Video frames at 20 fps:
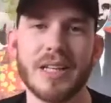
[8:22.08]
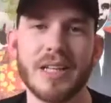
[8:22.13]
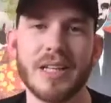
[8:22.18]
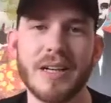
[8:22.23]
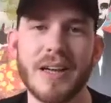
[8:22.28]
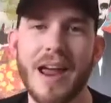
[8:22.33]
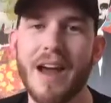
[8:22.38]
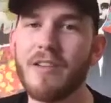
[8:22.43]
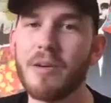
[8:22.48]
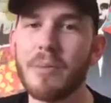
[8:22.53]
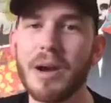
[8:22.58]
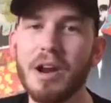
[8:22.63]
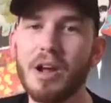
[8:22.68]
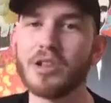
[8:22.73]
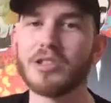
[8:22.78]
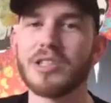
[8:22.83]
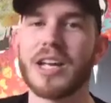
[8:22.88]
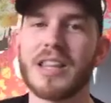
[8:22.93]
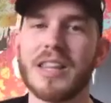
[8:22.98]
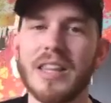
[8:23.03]
Everybody
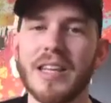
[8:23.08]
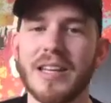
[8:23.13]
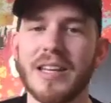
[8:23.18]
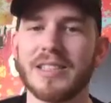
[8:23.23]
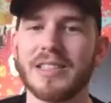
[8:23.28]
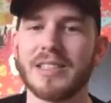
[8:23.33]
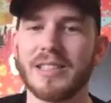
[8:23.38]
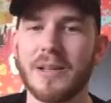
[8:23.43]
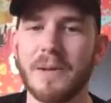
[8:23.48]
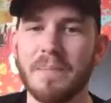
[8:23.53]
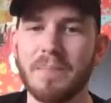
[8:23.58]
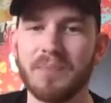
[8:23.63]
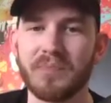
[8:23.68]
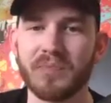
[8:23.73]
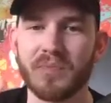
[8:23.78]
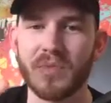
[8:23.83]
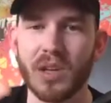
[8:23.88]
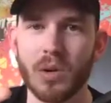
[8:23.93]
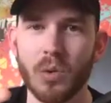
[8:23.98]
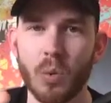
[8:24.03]
knows like this,
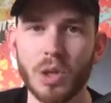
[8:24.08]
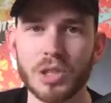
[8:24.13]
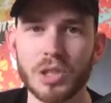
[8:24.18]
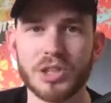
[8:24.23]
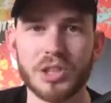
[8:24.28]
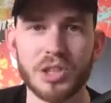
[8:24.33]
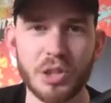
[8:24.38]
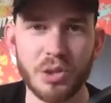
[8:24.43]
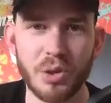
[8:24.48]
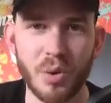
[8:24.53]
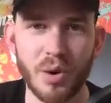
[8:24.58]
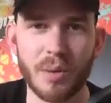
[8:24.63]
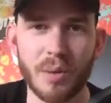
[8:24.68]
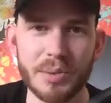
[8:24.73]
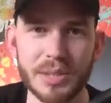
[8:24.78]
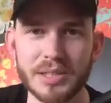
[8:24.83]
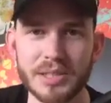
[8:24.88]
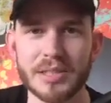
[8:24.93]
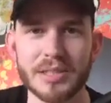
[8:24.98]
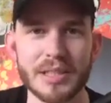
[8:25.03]
what your
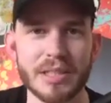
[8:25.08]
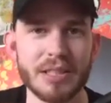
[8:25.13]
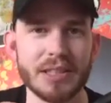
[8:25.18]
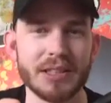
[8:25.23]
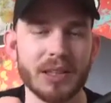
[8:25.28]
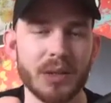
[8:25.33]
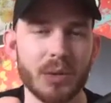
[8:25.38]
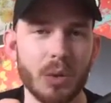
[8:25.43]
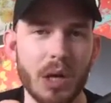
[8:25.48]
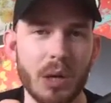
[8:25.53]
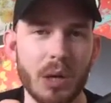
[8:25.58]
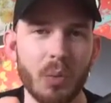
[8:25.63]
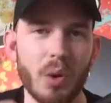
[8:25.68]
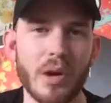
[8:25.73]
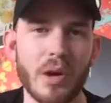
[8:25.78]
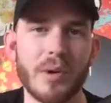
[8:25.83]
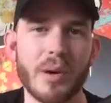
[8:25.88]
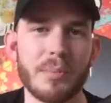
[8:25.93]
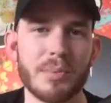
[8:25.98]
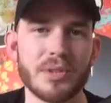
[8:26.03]
business is and what
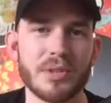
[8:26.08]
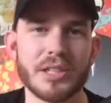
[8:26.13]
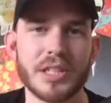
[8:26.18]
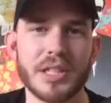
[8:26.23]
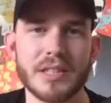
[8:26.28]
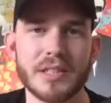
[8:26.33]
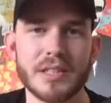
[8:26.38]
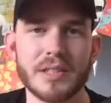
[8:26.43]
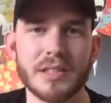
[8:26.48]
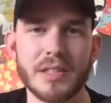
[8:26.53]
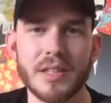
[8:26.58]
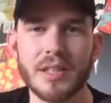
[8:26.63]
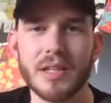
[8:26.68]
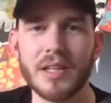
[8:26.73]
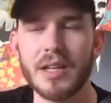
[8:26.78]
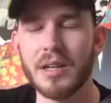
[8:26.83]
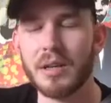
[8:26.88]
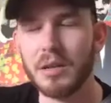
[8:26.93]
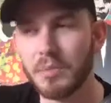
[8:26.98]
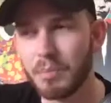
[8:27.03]
it represents
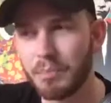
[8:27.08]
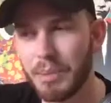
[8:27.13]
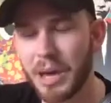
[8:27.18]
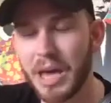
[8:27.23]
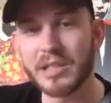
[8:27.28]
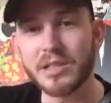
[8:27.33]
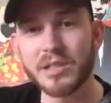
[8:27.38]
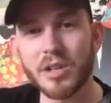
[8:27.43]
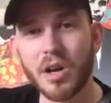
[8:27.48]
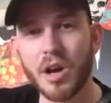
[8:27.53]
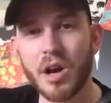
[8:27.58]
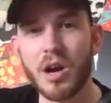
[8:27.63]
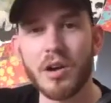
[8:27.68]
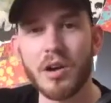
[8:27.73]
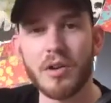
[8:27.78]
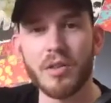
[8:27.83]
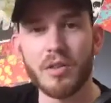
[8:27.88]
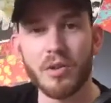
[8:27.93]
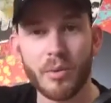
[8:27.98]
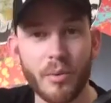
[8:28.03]
based
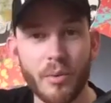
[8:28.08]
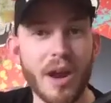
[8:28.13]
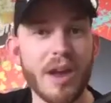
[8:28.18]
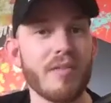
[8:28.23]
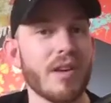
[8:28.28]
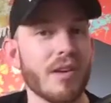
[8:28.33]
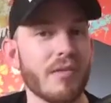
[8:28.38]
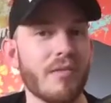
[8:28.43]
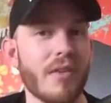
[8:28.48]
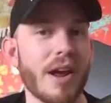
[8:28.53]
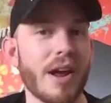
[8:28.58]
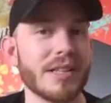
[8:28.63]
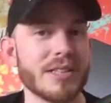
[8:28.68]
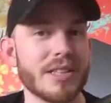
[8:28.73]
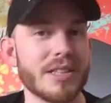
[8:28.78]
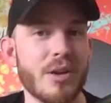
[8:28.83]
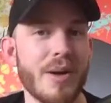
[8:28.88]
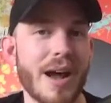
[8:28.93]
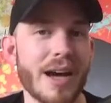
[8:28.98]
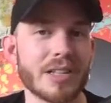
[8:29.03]
on the raving fans
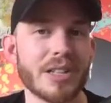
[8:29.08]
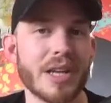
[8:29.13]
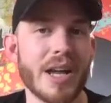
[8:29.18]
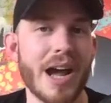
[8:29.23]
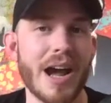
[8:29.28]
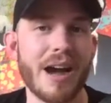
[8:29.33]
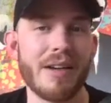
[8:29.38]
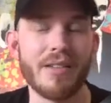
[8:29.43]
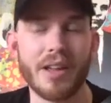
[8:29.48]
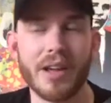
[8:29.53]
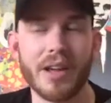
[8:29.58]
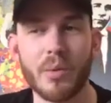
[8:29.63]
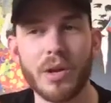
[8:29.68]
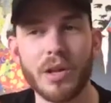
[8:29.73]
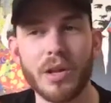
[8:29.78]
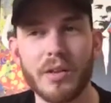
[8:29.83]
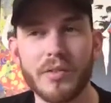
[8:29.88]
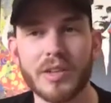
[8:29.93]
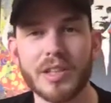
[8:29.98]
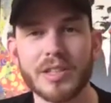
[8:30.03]
that you actually have. Like, we
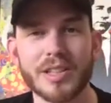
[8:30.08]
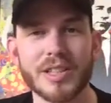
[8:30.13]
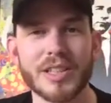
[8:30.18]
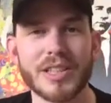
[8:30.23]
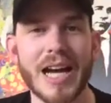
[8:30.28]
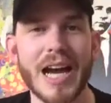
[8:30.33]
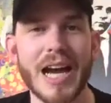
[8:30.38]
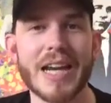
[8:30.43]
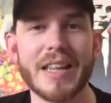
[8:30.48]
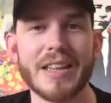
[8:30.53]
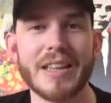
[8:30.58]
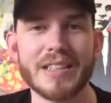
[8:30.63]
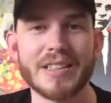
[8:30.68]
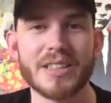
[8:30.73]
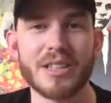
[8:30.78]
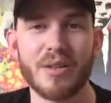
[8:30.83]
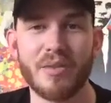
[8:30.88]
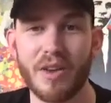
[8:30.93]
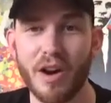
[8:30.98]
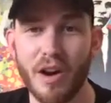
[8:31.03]
live in a society
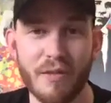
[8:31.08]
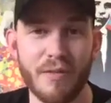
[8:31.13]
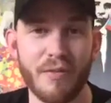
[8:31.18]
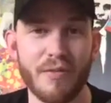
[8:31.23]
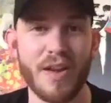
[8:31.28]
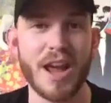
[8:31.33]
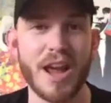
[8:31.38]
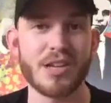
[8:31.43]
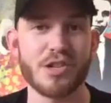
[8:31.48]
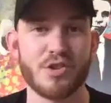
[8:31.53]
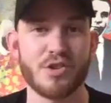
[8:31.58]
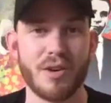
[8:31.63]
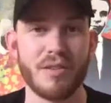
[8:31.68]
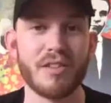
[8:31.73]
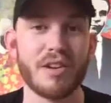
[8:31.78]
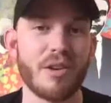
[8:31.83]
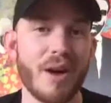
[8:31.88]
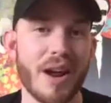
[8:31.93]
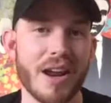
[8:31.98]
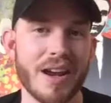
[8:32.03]
that's very fan
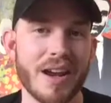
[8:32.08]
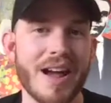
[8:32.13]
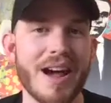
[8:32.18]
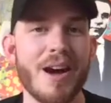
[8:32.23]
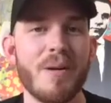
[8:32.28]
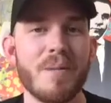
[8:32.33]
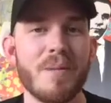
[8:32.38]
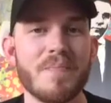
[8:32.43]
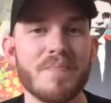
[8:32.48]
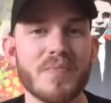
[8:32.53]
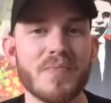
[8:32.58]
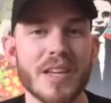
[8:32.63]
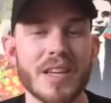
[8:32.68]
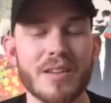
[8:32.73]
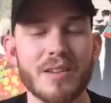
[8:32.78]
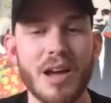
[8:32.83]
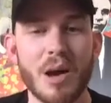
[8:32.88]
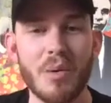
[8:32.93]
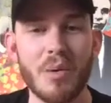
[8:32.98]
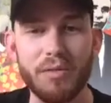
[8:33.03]
driven right now.
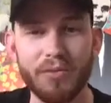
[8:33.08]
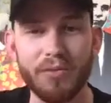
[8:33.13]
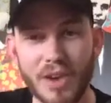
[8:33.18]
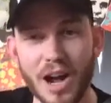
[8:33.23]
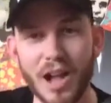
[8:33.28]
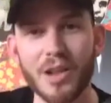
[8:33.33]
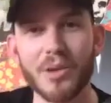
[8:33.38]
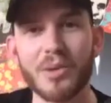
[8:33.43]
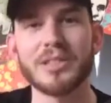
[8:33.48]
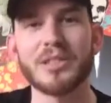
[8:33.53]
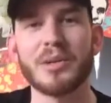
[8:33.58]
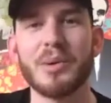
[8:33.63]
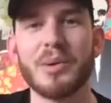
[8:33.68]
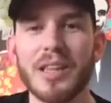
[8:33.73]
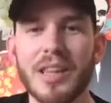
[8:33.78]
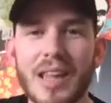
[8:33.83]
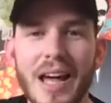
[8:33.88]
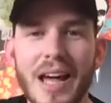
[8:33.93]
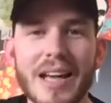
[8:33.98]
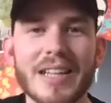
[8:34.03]
I want followers, I
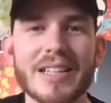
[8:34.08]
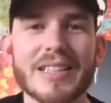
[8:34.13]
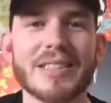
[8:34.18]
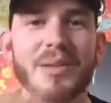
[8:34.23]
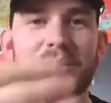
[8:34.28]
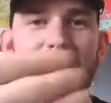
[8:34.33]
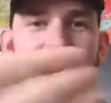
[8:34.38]
want likes, I want